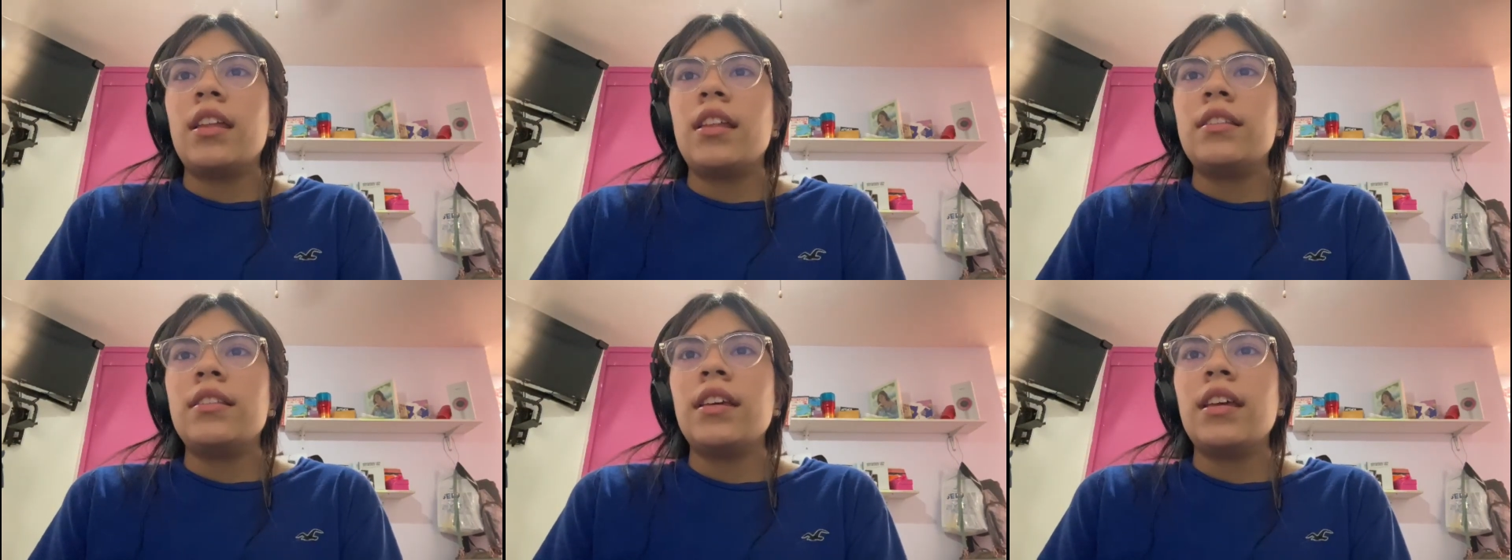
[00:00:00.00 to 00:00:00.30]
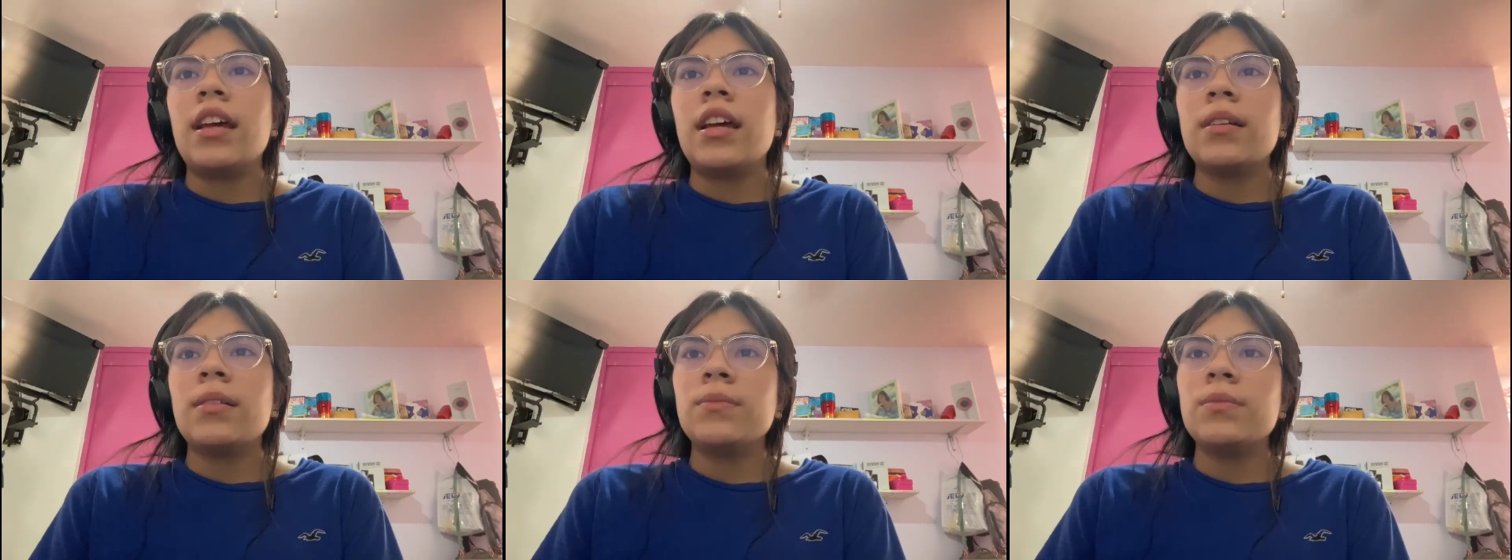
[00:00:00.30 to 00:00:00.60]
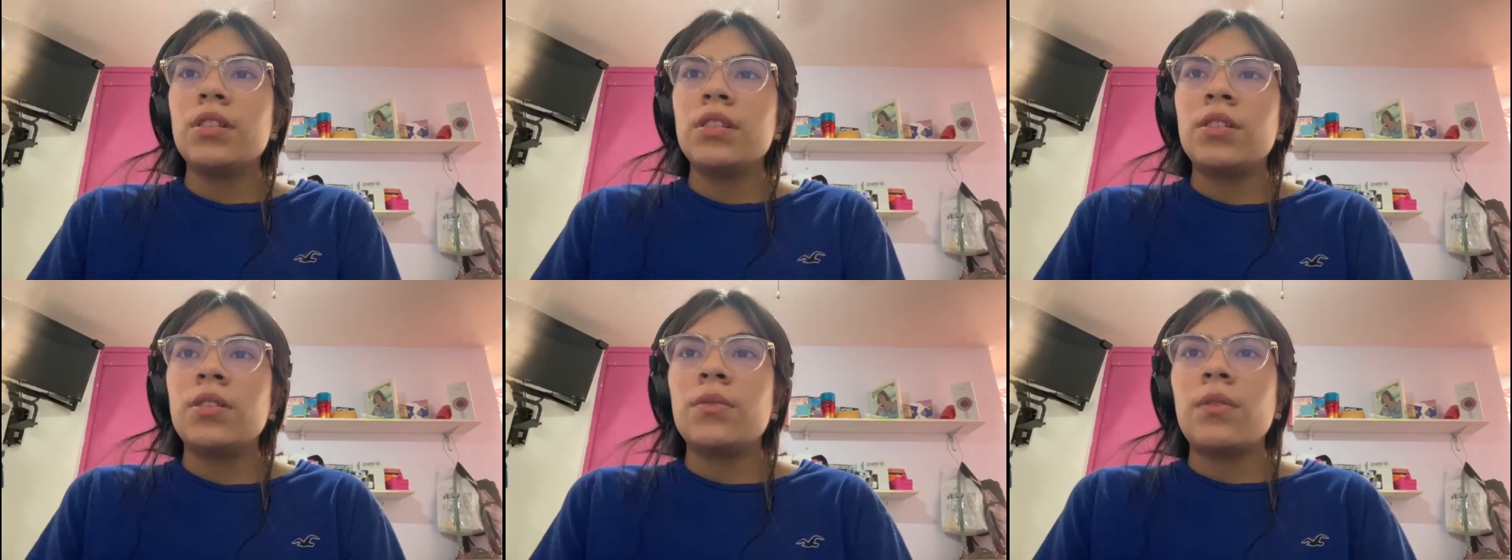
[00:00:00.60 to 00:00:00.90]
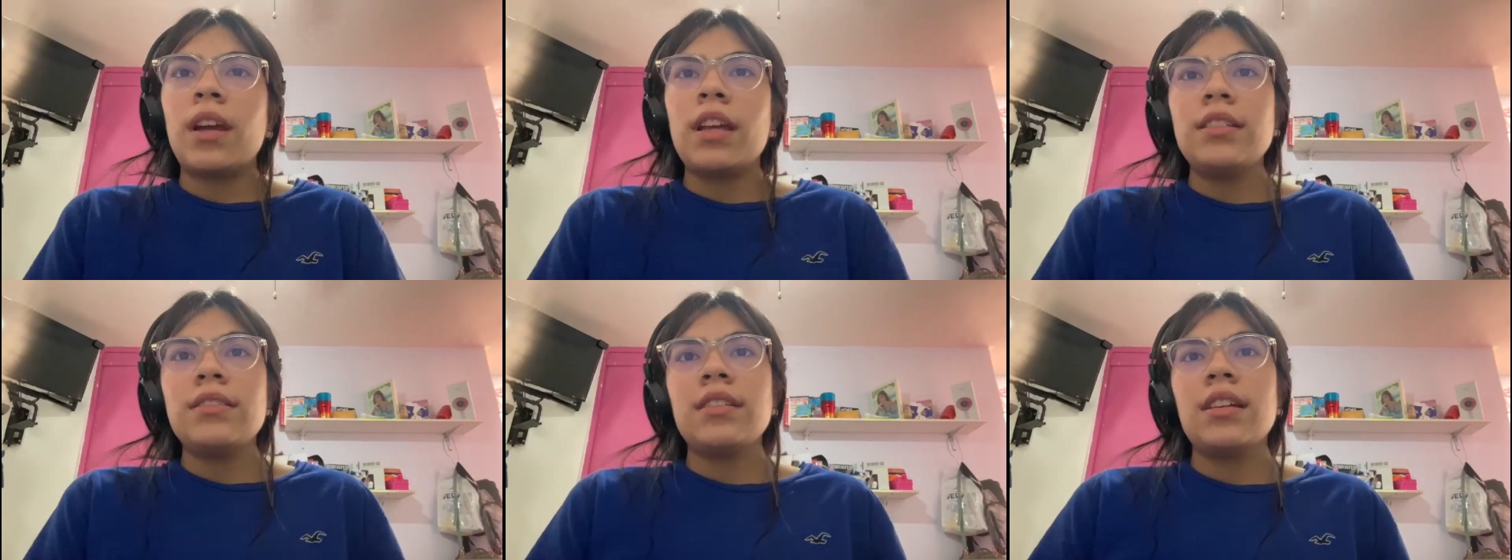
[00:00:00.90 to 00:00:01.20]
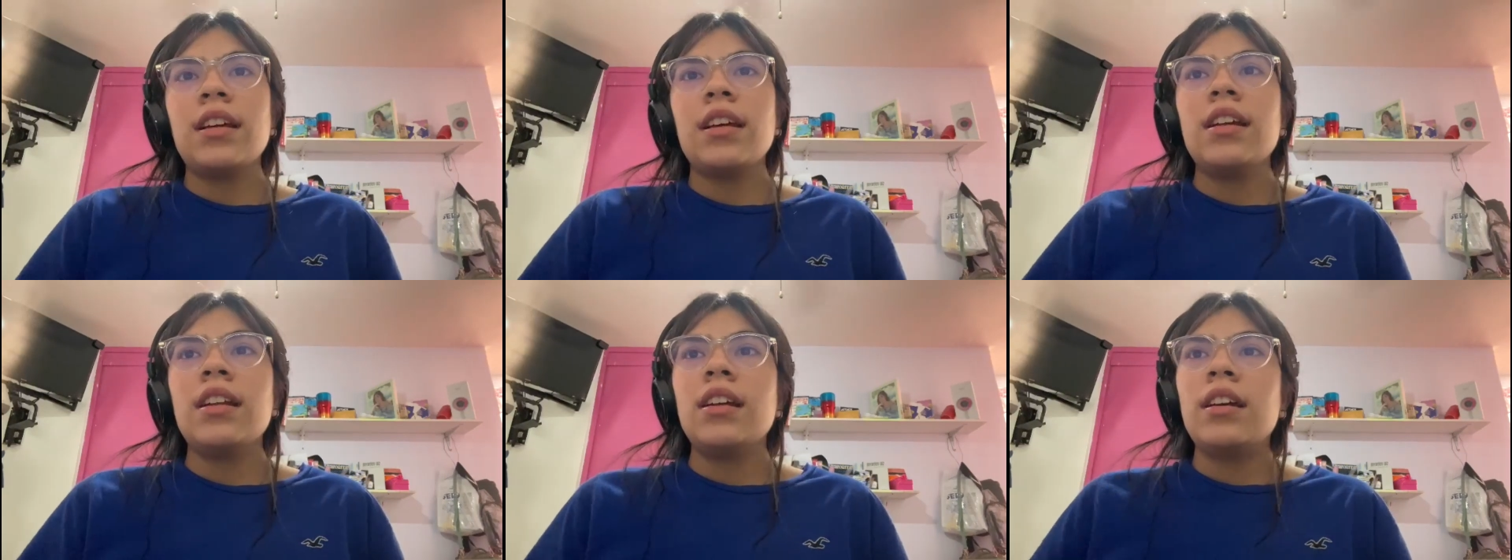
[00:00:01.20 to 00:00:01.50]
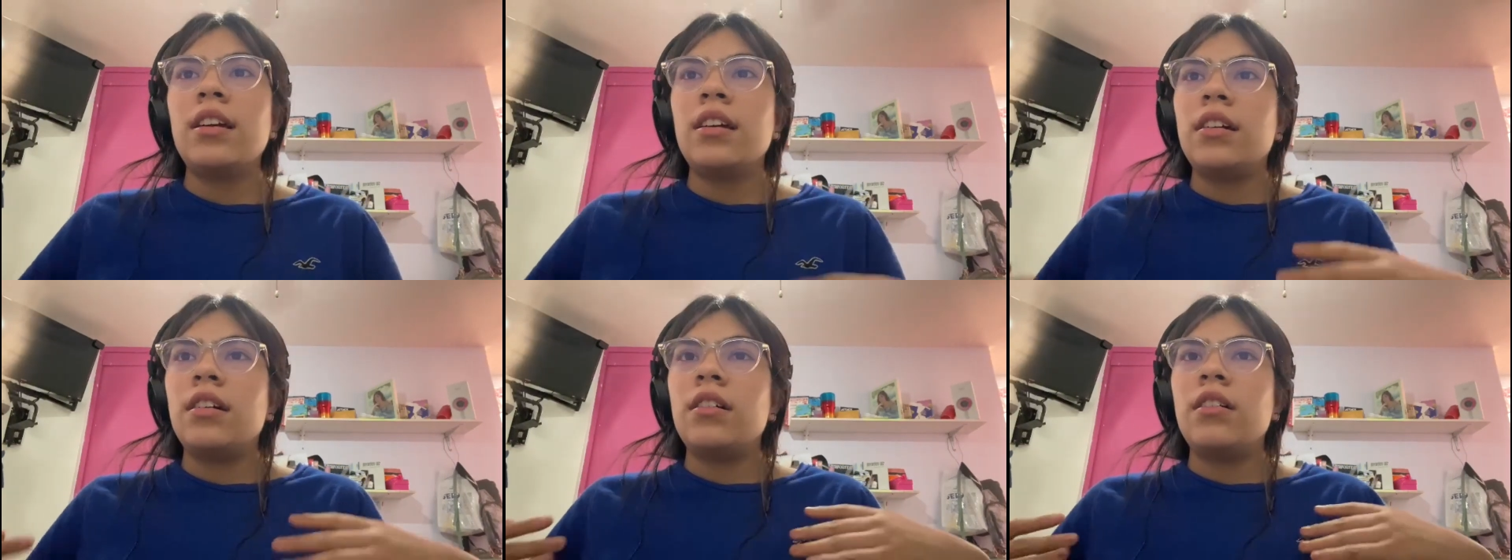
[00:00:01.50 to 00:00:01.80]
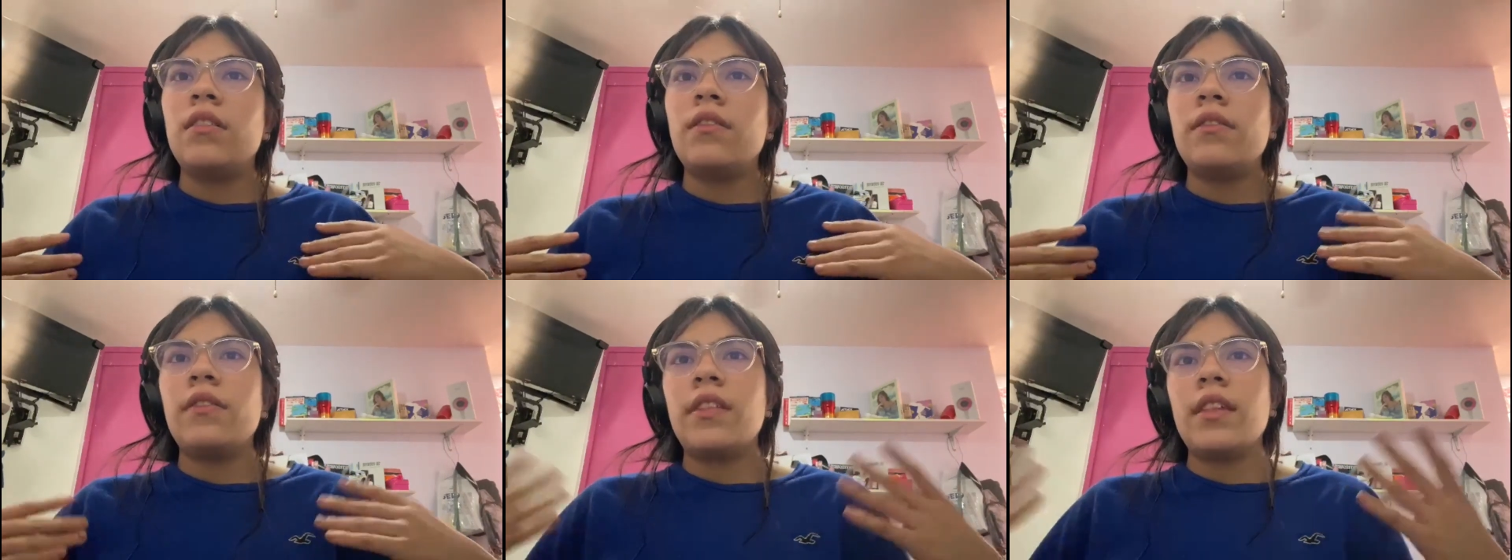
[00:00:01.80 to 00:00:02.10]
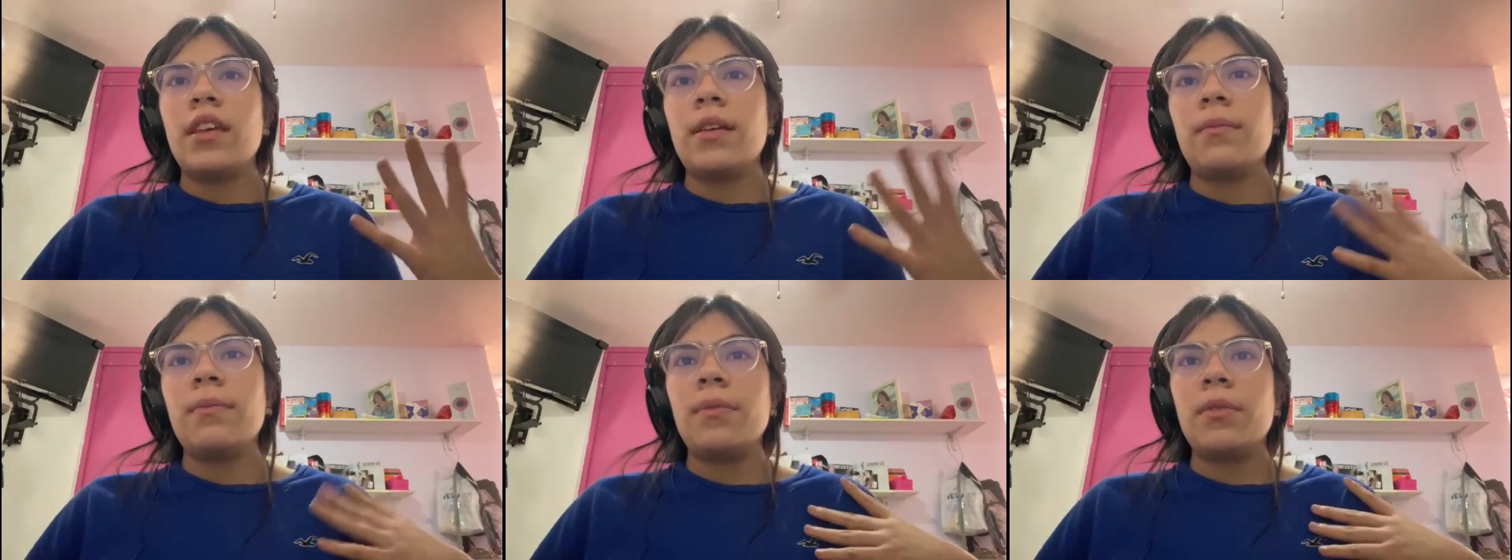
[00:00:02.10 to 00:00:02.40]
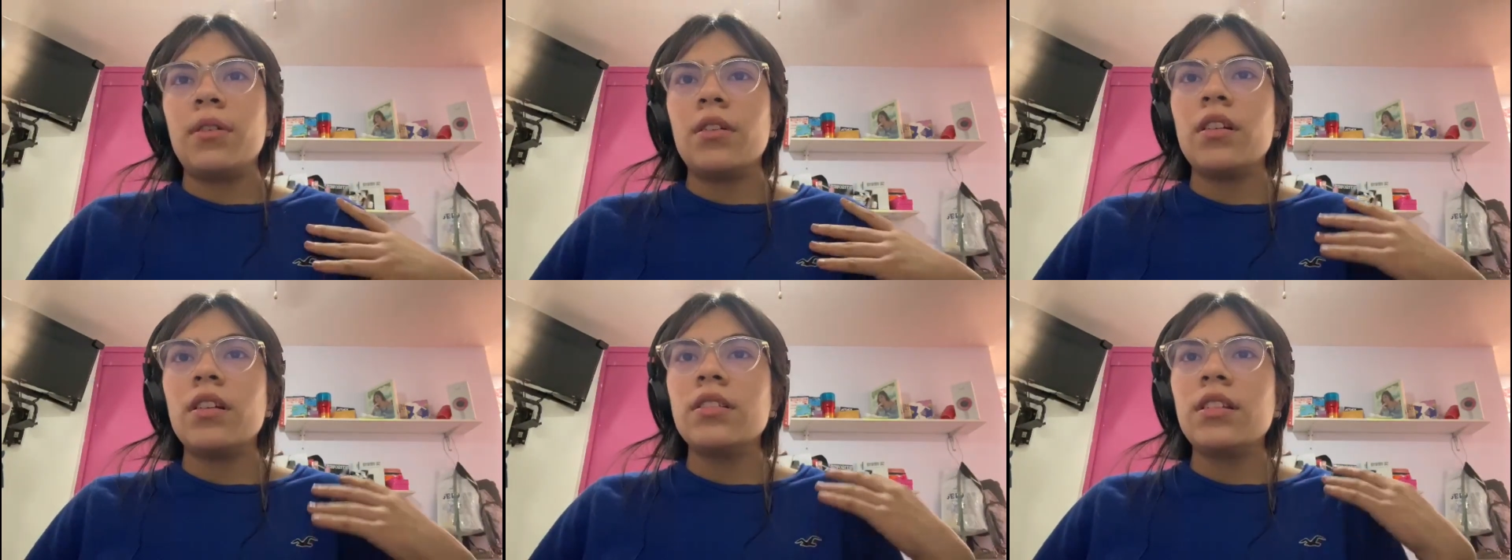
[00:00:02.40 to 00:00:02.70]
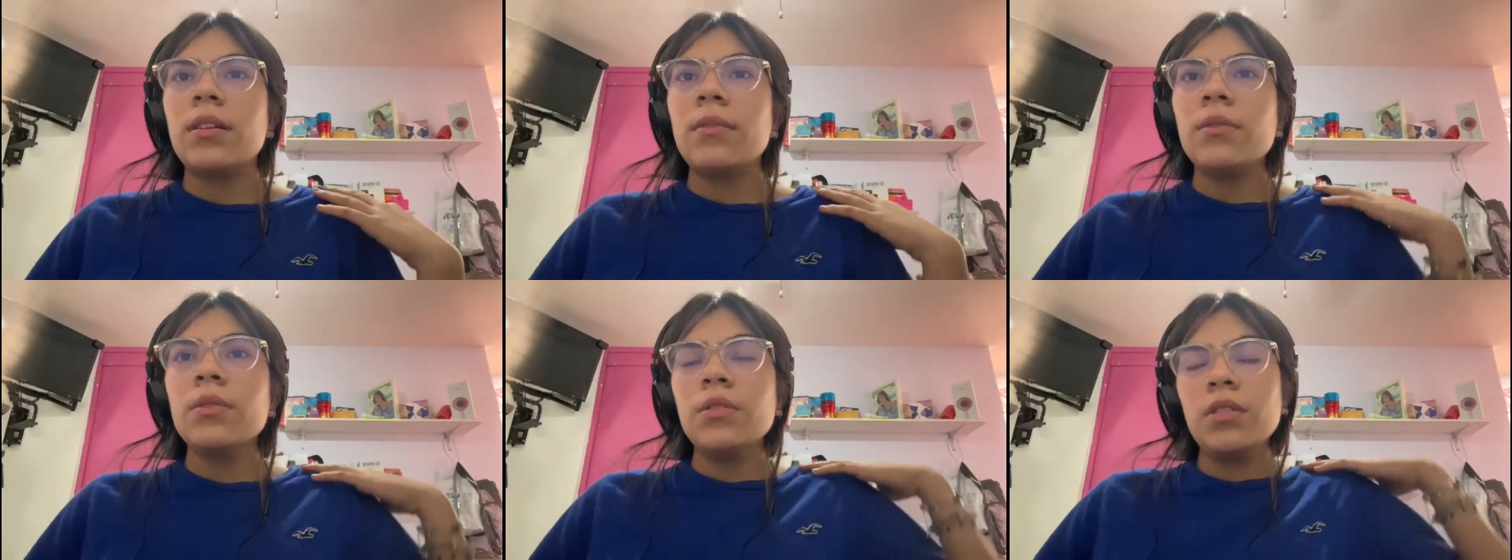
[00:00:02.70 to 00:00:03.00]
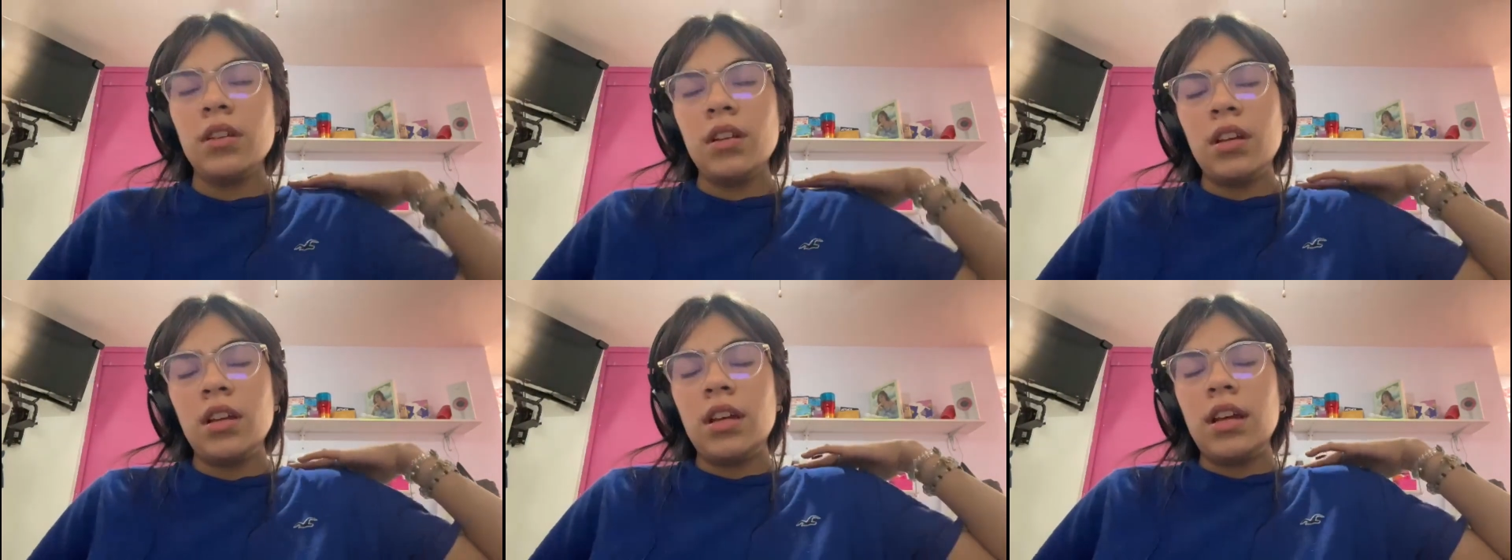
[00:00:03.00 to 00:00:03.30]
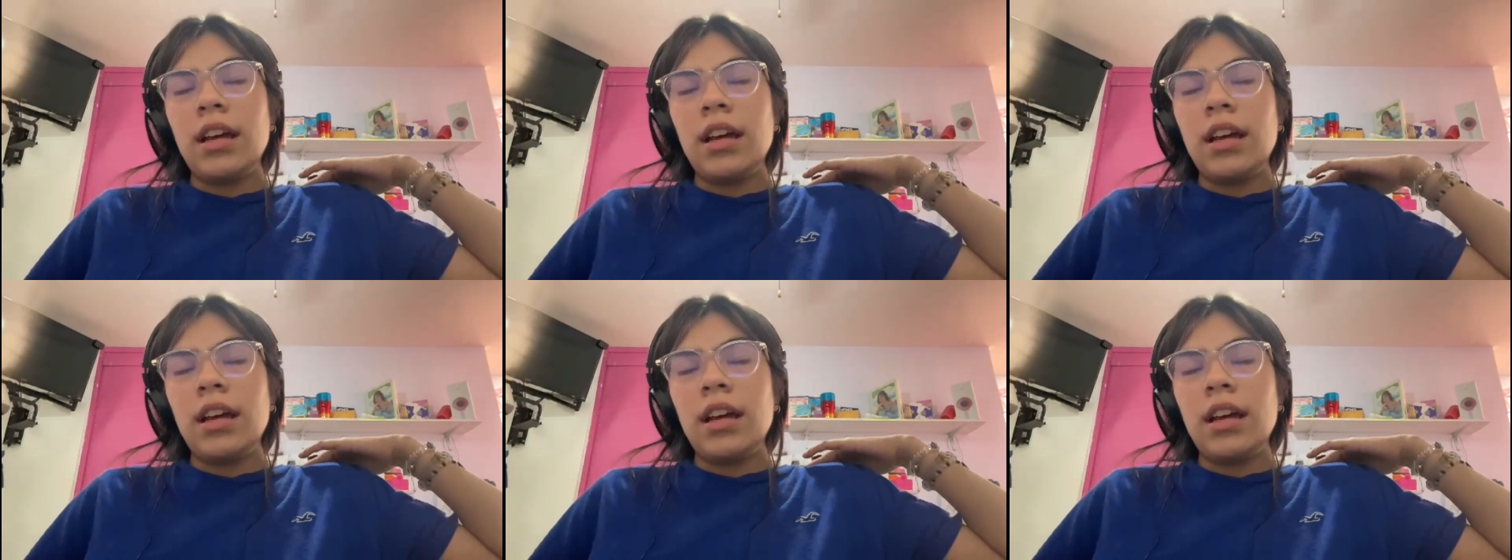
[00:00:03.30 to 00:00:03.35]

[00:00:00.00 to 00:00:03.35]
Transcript: the atoms on the right side of the periodic table